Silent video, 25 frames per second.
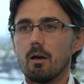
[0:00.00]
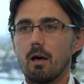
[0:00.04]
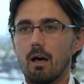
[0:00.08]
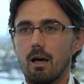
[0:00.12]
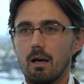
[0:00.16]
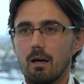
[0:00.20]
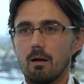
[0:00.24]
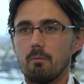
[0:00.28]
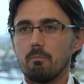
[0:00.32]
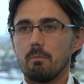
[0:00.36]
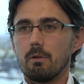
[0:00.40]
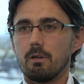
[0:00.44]

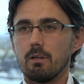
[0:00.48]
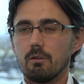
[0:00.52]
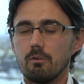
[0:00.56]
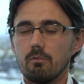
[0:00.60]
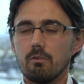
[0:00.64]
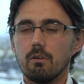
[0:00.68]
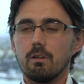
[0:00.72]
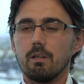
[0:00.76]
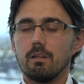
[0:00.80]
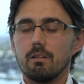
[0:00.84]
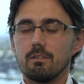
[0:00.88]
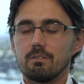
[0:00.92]
but
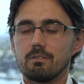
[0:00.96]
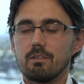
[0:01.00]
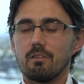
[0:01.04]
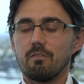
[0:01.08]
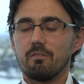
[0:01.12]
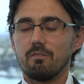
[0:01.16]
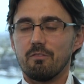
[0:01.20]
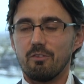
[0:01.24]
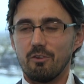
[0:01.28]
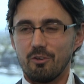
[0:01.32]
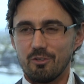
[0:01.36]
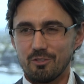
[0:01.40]
it is
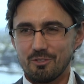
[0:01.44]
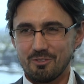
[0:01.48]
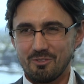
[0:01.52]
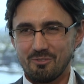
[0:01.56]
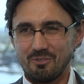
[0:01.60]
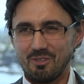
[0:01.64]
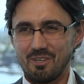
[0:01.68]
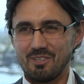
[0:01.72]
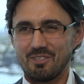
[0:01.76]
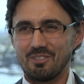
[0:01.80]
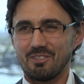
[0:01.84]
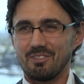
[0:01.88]
the
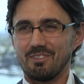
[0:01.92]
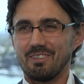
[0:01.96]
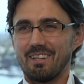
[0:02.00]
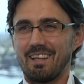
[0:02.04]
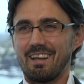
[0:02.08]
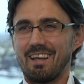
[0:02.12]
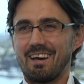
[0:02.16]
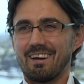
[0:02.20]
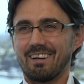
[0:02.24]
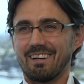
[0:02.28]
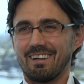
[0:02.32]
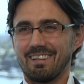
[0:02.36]
first question
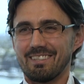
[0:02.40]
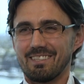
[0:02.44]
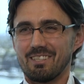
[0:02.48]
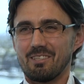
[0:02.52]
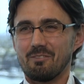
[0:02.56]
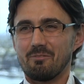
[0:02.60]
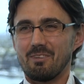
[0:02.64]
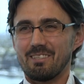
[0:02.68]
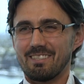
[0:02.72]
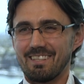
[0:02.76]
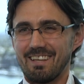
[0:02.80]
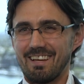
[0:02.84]
that our
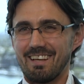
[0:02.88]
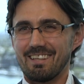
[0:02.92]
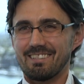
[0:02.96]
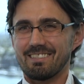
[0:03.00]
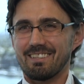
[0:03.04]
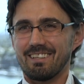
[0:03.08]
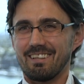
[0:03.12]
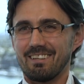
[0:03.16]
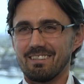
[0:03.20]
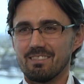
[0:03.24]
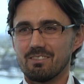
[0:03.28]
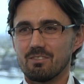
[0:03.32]
customers
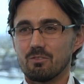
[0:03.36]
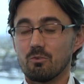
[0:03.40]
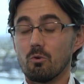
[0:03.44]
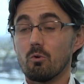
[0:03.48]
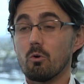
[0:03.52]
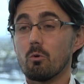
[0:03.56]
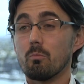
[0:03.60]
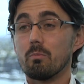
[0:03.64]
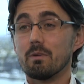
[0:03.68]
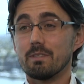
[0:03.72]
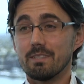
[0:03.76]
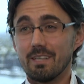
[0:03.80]
ask us,
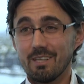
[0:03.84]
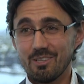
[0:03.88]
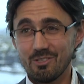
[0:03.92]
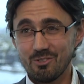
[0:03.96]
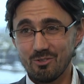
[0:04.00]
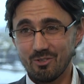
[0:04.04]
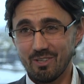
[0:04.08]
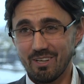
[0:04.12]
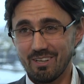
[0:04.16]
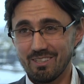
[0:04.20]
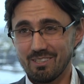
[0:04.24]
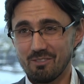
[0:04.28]
or
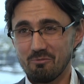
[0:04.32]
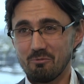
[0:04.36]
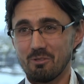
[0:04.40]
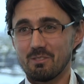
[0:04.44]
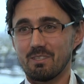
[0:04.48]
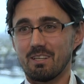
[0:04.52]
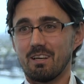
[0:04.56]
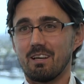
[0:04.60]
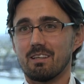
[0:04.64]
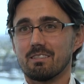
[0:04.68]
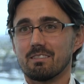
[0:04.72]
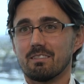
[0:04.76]
potential
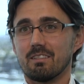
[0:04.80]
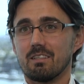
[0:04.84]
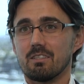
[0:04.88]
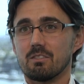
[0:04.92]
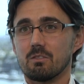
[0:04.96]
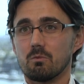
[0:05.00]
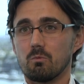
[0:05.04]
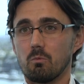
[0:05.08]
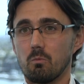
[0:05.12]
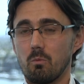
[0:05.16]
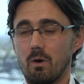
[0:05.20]
customers ask us,